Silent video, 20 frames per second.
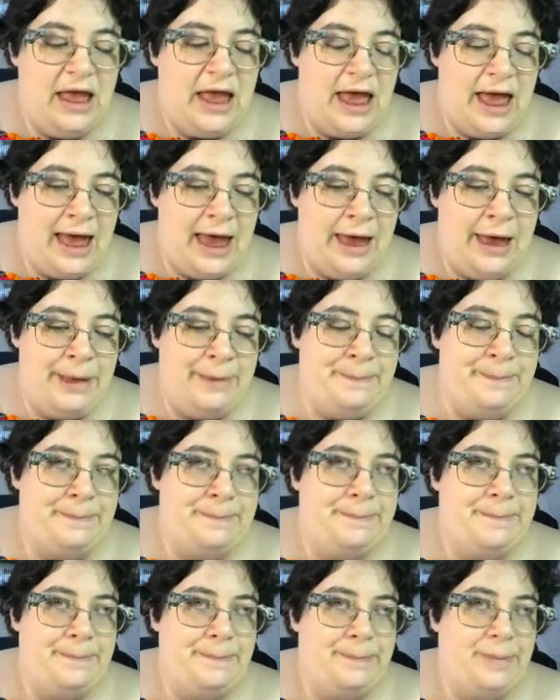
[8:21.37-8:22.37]
The
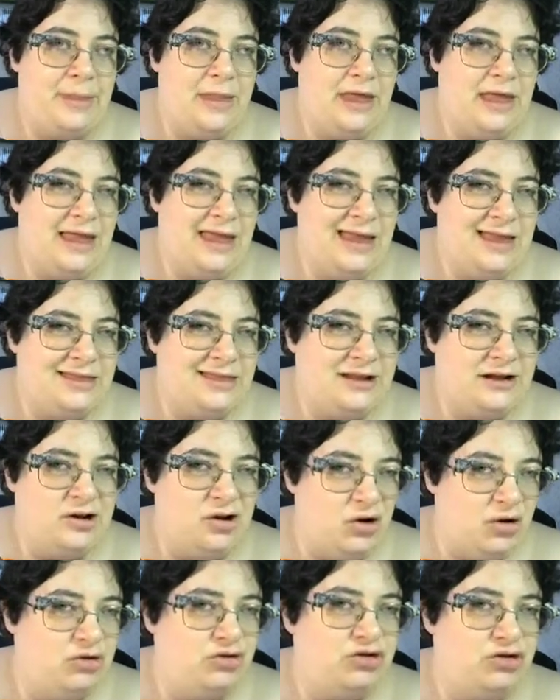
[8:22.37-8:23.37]

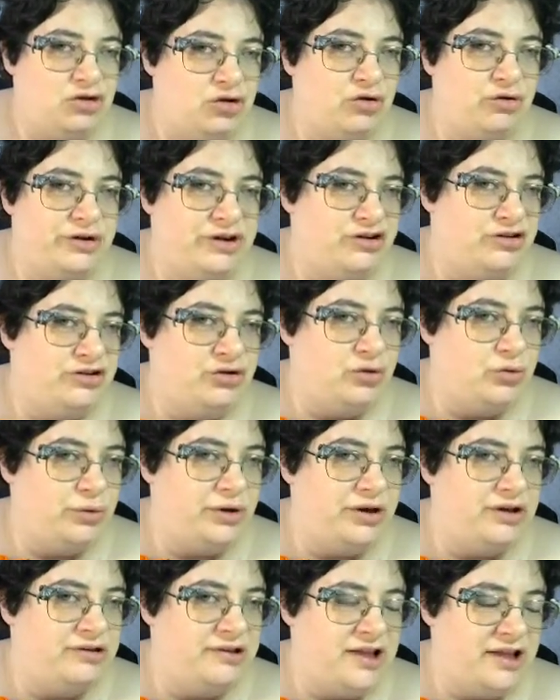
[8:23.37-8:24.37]
long story
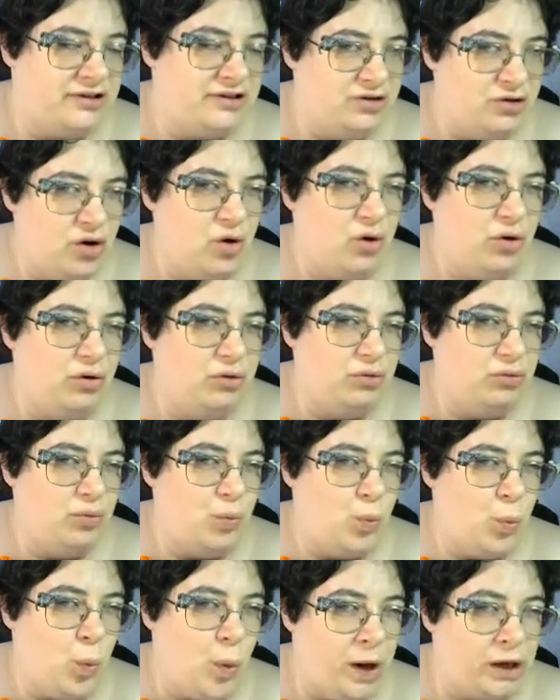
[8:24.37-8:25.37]
short is there's not
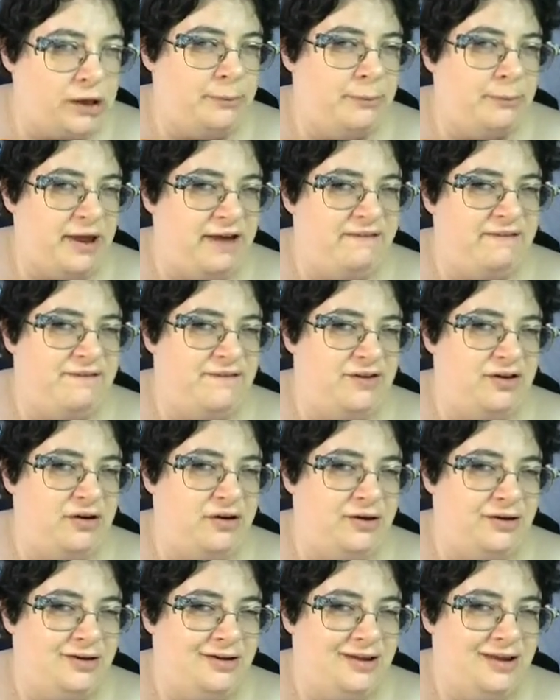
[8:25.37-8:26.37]
one
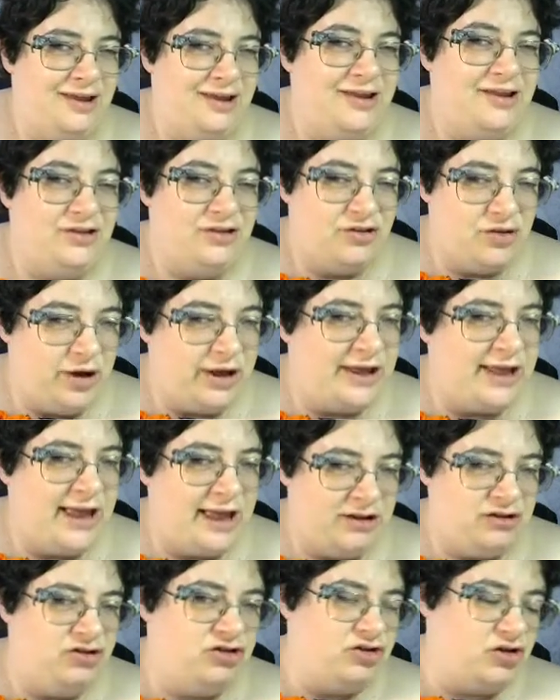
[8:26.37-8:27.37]
method, so I
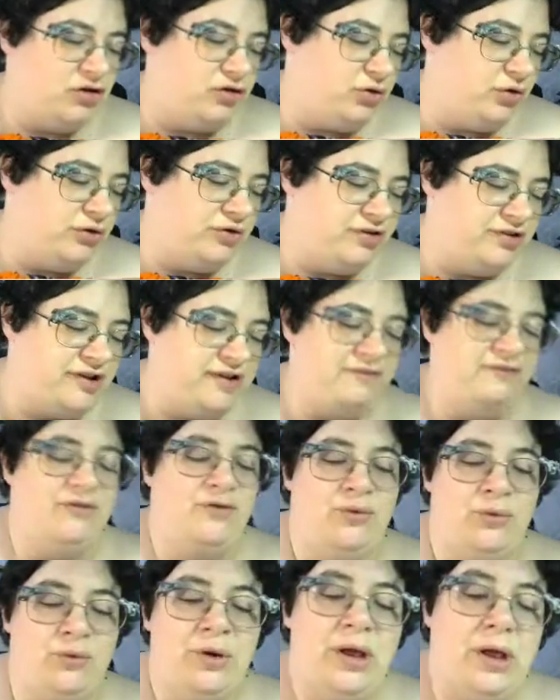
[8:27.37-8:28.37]
can show you
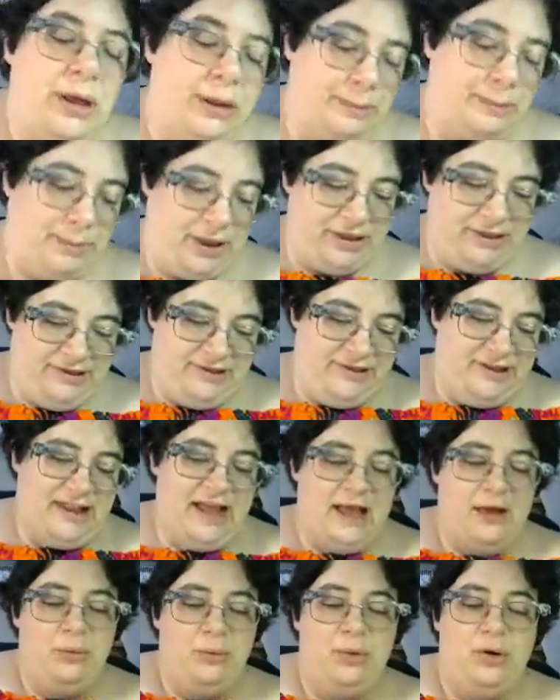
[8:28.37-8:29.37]
several. But
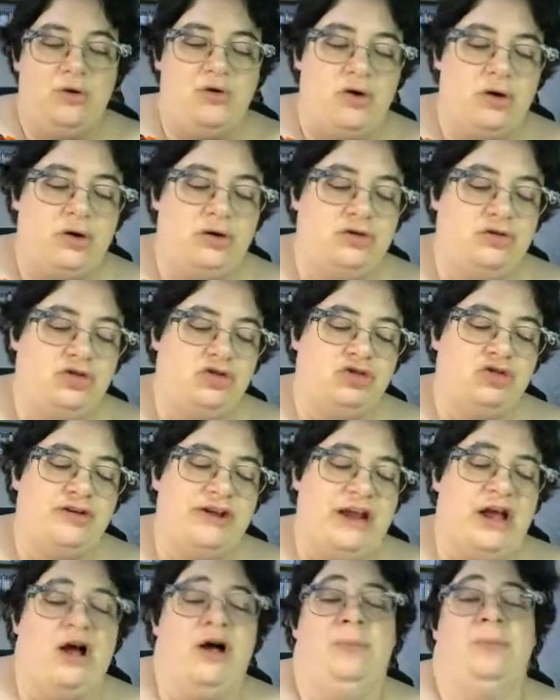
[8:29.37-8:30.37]
today we're on
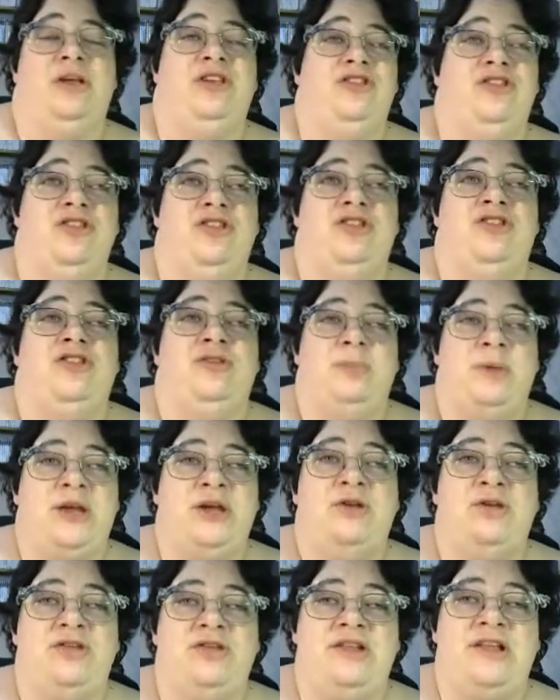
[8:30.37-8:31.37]
tree armatures
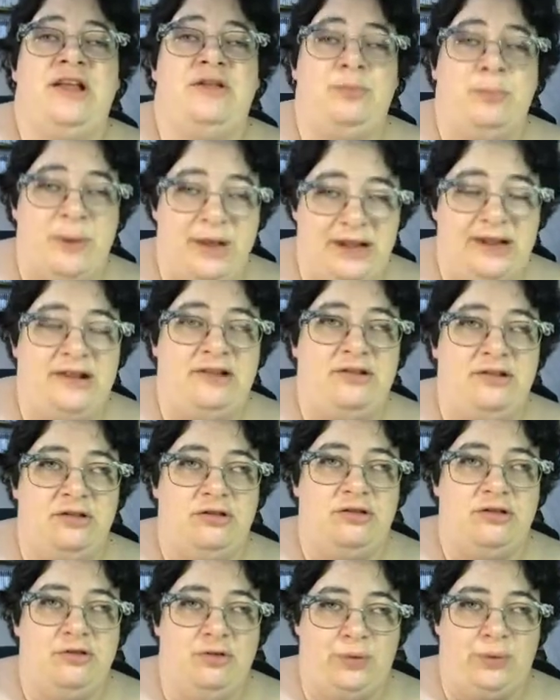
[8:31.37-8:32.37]
because there's been this
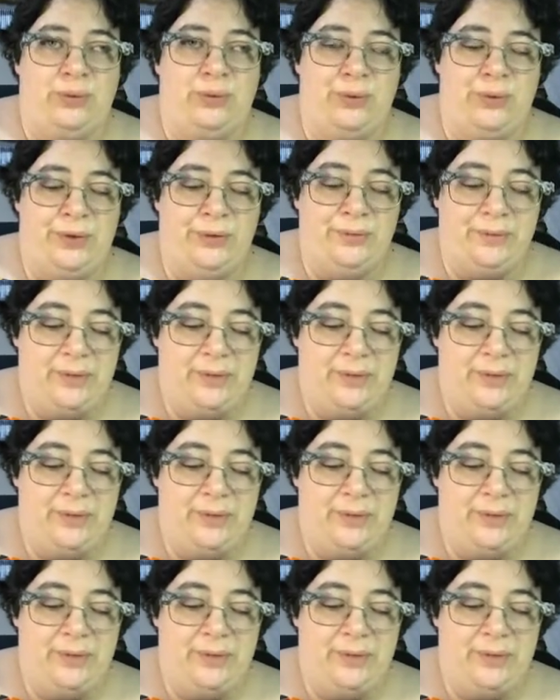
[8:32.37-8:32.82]
talk.